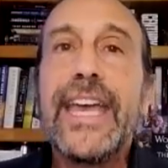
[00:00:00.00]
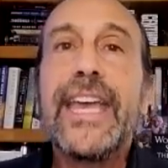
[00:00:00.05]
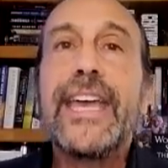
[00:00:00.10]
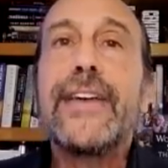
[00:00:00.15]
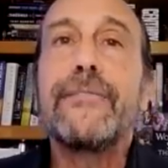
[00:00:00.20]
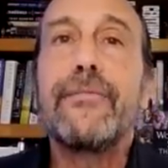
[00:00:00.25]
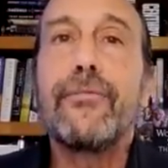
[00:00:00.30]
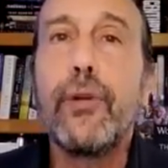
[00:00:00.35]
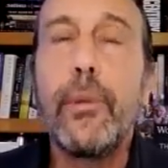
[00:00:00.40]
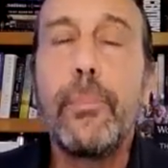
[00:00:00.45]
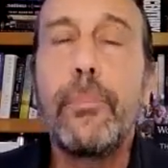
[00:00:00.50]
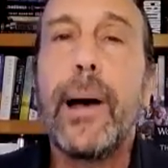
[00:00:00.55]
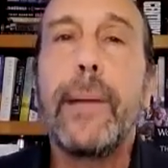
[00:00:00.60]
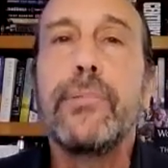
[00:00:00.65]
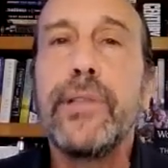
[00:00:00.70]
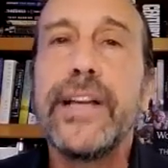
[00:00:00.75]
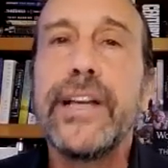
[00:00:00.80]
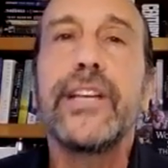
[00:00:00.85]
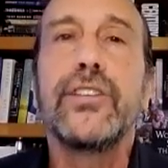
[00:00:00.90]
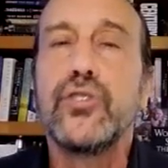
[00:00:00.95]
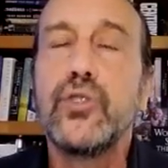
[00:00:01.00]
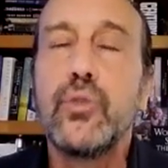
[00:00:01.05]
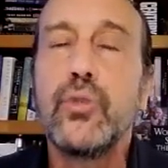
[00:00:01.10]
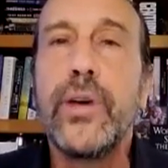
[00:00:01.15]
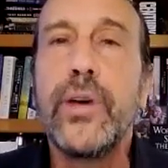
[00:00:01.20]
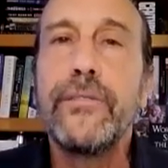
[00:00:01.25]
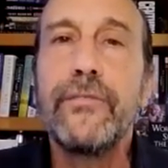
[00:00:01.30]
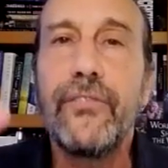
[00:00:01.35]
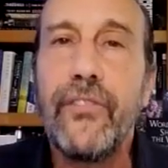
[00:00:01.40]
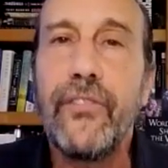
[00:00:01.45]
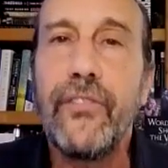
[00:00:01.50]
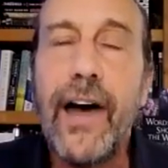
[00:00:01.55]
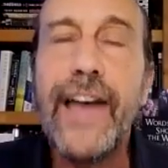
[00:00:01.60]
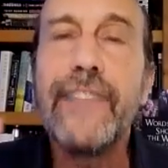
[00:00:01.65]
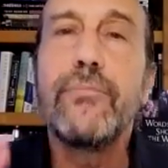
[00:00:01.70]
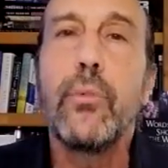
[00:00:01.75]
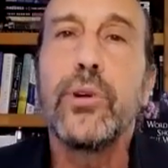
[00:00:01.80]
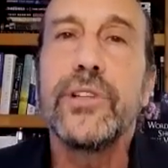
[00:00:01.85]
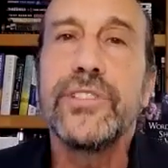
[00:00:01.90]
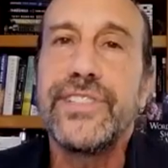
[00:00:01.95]
if Republicans win
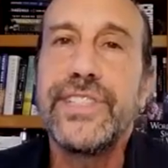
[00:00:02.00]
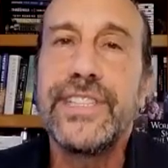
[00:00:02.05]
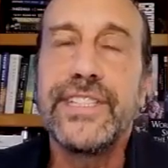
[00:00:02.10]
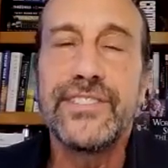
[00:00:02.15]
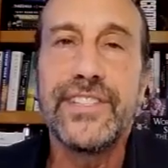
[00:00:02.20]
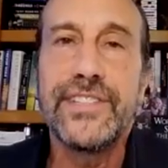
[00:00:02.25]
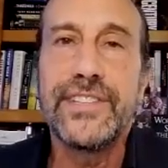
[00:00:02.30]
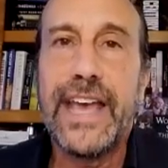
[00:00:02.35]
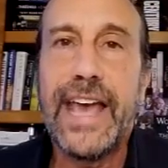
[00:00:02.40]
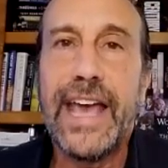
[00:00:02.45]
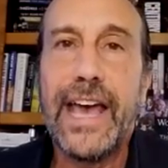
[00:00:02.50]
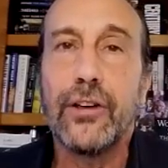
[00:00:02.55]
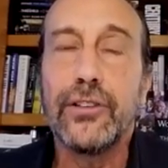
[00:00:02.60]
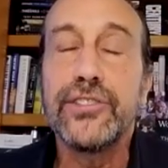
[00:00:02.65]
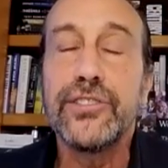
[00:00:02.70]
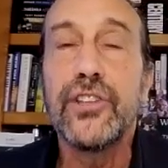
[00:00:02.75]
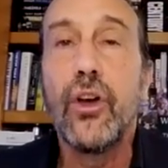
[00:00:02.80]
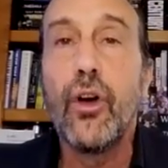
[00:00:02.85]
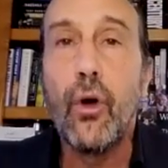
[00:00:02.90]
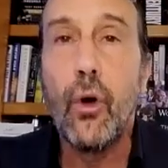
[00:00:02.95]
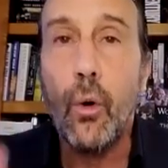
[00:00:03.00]
5 more seats in the House